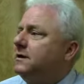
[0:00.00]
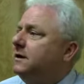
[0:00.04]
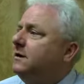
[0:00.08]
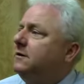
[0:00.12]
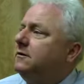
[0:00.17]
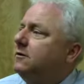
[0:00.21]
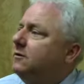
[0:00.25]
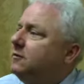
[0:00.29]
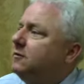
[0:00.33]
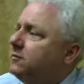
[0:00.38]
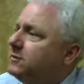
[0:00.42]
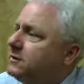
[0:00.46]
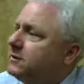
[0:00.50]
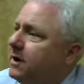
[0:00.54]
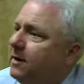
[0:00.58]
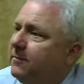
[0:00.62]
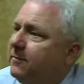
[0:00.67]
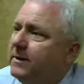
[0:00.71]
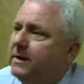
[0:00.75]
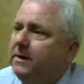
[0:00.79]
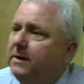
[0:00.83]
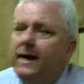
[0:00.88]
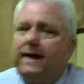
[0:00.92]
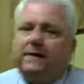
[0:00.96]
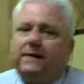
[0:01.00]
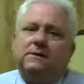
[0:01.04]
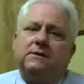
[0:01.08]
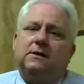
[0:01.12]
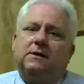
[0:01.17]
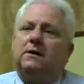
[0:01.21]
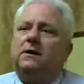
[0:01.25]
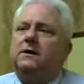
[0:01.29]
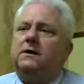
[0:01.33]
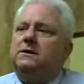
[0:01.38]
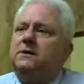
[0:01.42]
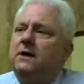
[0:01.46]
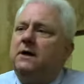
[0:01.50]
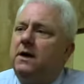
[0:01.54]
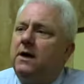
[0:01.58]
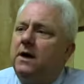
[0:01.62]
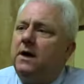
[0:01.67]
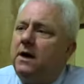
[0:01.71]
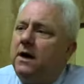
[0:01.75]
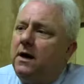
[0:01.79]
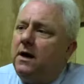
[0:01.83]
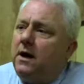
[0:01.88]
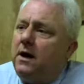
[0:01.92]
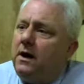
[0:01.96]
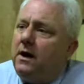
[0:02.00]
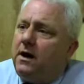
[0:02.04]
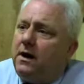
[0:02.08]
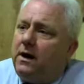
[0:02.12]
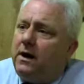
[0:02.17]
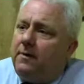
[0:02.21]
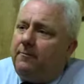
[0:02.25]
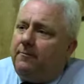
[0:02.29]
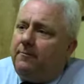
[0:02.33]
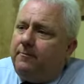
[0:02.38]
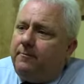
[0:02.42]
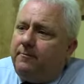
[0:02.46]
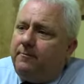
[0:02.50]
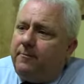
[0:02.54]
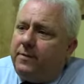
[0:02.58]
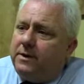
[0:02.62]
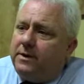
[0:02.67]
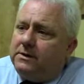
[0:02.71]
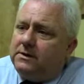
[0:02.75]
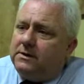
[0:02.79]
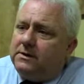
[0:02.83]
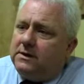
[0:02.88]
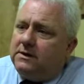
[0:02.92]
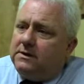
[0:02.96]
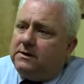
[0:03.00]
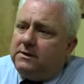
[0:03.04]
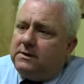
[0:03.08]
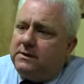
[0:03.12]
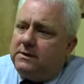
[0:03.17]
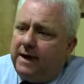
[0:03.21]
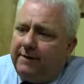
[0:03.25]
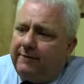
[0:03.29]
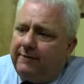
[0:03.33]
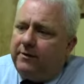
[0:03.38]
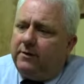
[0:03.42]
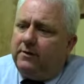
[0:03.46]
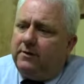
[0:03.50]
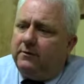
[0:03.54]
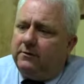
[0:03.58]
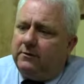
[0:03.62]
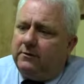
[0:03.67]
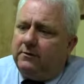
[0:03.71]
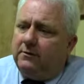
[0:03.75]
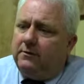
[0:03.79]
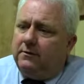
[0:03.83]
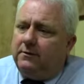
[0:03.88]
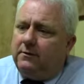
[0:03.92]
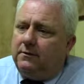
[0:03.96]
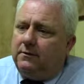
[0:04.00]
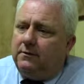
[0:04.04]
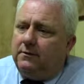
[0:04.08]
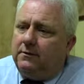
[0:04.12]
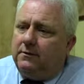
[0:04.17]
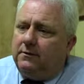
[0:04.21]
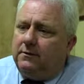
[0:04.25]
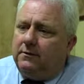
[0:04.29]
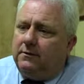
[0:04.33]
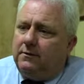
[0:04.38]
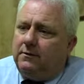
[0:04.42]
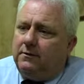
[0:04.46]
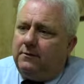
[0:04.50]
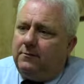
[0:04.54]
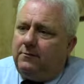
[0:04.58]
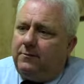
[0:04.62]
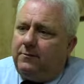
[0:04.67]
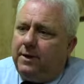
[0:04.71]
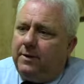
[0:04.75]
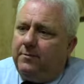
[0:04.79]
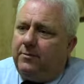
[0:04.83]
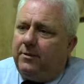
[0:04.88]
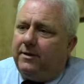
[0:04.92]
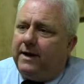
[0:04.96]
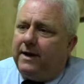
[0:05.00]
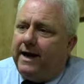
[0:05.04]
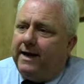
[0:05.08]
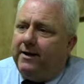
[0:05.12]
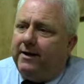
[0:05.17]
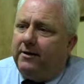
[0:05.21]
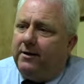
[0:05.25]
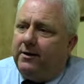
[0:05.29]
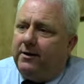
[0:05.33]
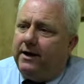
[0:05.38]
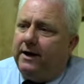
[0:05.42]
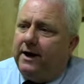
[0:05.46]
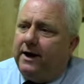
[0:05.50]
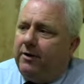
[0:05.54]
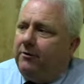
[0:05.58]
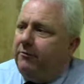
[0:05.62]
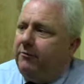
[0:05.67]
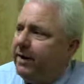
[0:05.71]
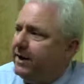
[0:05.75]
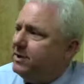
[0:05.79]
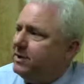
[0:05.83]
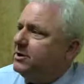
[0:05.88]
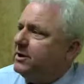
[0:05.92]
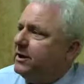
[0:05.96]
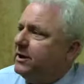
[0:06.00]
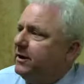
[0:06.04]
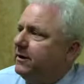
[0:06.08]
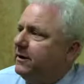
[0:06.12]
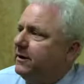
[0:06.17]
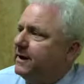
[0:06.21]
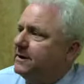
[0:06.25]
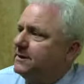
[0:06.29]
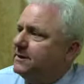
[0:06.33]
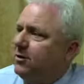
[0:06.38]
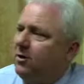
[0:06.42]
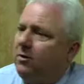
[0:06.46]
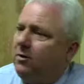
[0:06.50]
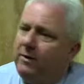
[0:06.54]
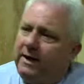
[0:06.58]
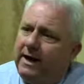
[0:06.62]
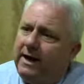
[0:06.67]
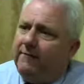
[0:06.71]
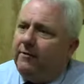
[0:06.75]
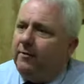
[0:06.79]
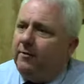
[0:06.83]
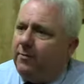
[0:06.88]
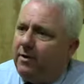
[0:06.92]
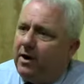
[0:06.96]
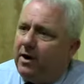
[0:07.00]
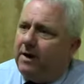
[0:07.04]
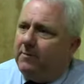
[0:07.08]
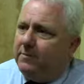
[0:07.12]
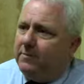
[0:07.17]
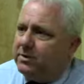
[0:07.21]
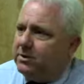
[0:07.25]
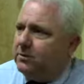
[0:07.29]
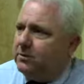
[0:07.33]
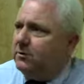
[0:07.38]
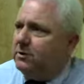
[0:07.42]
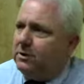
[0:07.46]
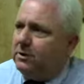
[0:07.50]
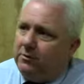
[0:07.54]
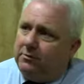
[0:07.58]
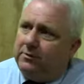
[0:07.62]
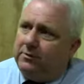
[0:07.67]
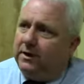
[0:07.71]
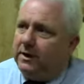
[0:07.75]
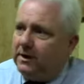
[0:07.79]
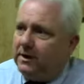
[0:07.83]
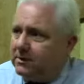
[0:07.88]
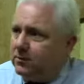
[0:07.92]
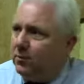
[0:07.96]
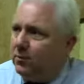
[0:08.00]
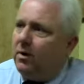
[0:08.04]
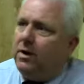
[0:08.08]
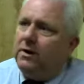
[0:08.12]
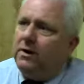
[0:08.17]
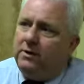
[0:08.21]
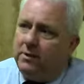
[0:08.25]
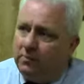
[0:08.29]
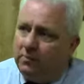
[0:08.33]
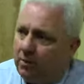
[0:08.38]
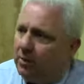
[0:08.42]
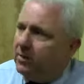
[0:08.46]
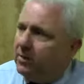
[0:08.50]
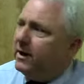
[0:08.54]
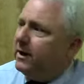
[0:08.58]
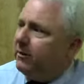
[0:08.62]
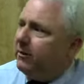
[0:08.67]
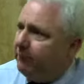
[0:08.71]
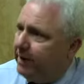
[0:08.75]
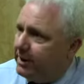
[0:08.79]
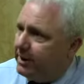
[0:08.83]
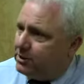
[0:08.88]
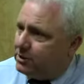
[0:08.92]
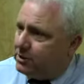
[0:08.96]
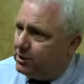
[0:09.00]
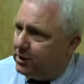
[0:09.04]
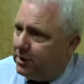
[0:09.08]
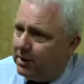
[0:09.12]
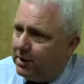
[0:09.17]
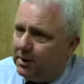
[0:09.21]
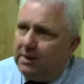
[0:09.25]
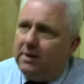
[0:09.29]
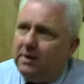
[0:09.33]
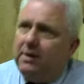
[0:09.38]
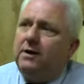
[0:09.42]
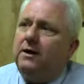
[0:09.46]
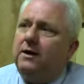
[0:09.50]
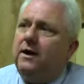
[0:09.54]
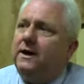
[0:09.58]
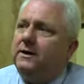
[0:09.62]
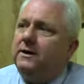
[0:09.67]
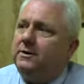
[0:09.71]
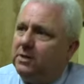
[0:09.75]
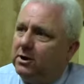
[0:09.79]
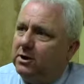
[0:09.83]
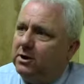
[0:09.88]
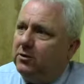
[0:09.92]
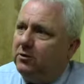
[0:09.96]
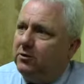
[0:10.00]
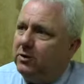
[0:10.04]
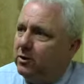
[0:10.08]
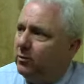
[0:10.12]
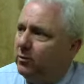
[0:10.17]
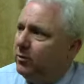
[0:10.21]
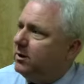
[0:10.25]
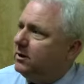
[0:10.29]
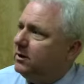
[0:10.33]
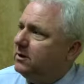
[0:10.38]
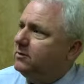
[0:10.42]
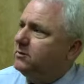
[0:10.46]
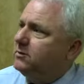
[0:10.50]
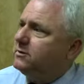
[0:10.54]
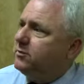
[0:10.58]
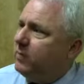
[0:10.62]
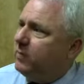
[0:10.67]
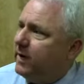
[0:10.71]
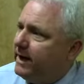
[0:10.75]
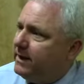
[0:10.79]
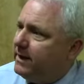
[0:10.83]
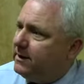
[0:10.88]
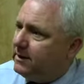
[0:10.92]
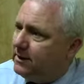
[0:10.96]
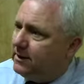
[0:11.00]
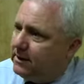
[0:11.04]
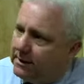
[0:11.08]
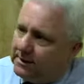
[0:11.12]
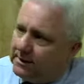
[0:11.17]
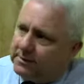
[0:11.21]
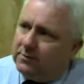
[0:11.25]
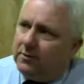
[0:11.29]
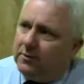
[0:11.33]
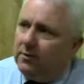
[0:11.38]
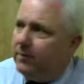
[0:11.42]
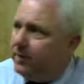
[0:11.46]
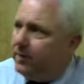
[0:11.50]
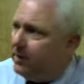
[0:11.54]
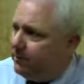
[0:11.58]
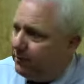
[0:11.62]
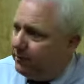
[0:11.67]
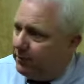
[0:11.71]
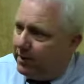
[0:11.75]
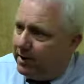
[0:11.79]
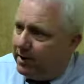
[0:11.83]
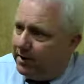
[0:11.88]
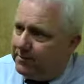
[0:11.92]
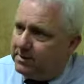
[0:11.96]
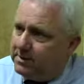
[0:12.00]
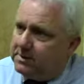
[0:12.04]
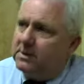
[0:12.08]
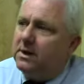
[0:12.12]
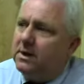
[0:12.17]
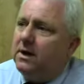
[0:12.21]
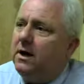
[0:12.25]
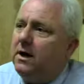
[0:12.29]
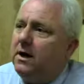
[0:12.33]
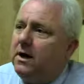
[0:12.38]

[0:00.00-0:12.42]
I don't know who's coming next to us. Um, but it's, it's never people that are going to get rich here. That's all we ever promise you. Two things. One, you won't get rich, and two, you will lose weight. That's all we can promise.